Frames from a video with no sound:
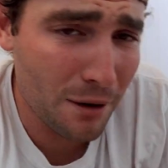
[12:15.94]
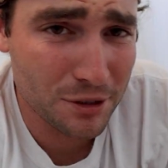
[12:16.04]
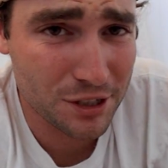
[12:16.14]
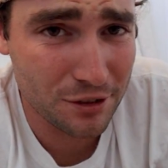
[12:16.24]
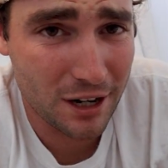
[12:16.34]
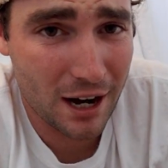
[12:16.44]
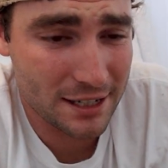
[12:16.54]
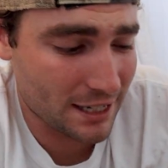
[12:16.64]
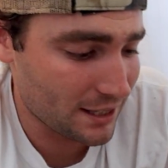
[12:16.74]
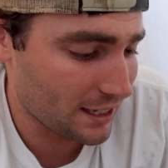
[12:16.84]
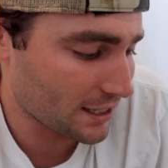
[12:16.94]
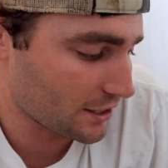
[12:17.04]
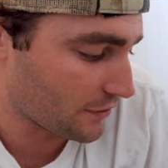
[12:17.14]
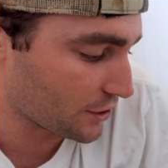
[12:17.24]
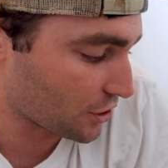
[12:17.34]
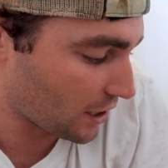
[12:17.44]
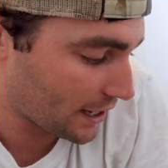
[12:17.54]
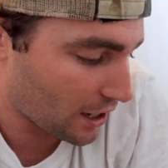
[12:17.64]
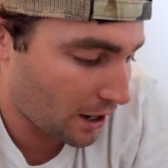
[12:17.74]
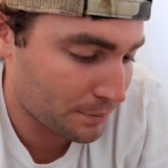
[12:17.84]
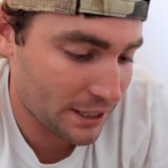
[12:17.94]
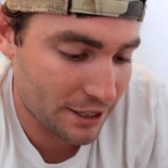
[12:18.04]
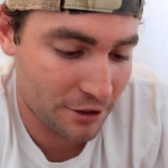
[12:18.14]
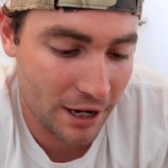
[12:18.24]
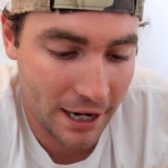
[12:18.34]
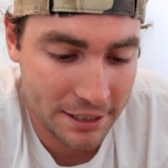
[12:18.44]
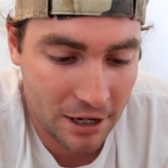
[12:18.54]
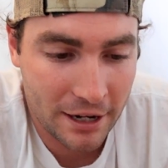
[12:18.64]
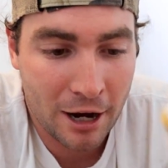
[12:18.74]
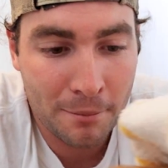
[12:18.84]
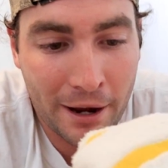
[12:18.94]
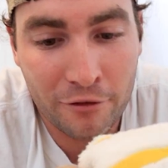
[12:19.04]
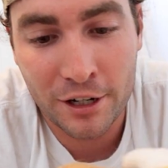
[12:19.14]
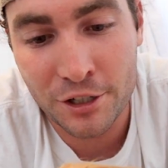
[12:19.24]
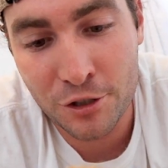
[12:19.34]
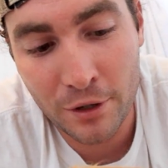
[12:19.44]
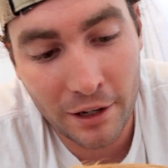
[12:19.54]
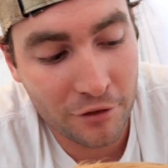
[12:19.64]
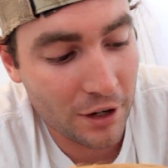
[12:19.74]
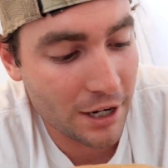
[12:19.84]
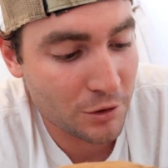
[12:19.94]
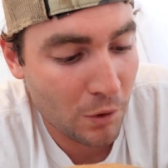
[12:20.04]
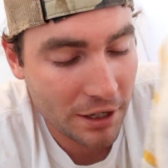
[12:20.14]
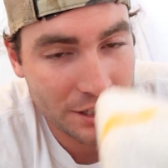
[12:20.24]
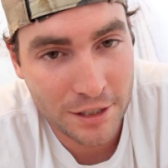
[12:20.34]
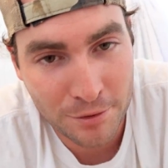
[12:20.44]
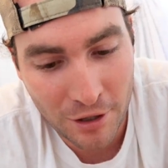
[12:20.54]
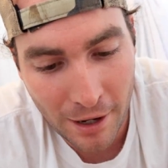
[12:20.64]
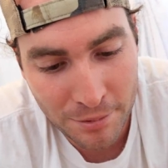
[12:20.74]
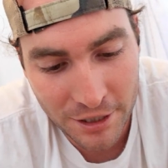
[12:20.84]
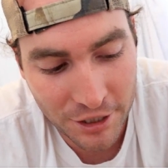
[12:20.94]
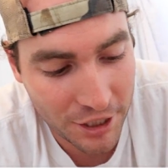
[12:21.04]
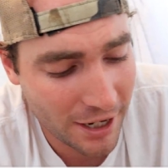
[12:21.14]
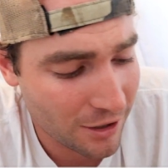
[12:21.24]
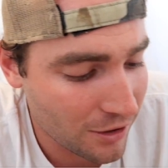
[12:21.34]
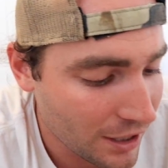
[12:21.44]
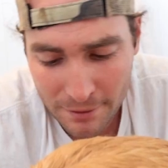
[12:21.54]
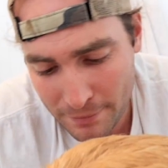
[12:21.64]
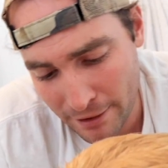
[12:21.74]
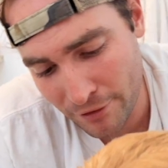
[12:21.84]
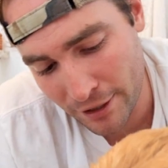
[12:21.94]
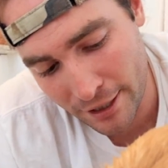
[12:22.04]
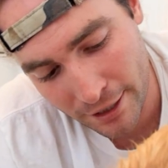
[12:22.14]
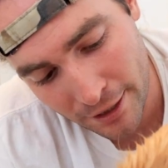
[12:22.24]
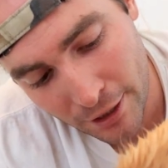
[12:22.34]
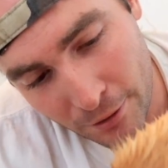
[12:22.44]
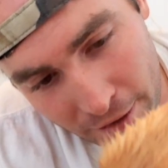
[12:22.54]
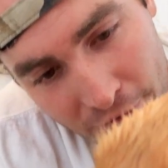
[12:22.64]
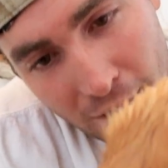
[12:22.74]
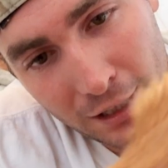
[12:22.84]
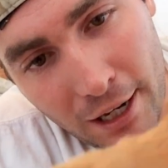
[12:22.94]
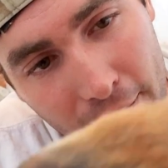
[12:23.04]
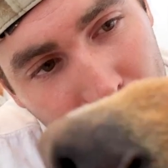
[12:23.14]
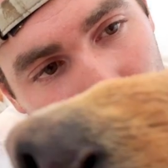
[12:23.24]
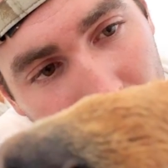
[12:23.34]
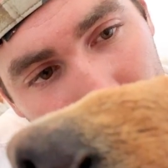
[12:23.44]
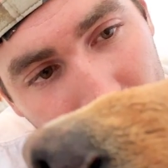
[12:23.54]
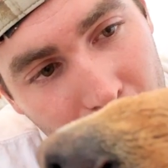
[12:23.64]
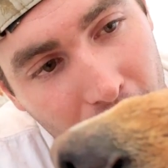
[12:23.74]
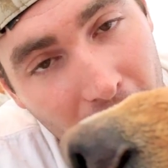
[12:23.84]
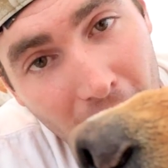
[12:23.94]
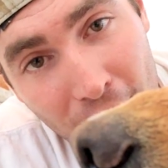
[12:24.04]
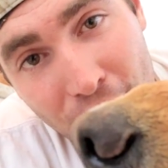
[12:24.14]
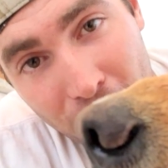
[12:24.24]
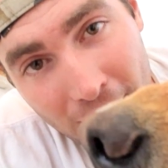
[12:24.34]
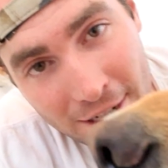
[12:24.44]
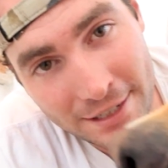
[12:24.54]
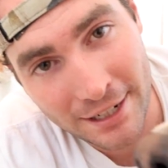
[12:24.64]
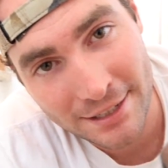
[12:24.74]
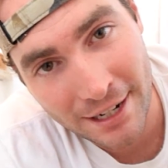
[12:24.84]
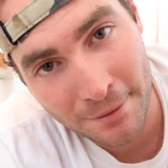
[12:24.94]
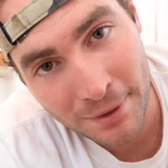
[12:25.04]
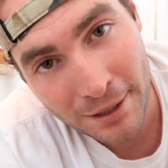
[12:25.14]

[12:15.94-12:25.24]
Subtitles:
I will see you guys in the next adventure and update you guys on how Maverick is doing. If you guys want to subscribe to the channel, Maverick, we've got a lot of drying to do. I'll see you guys next time.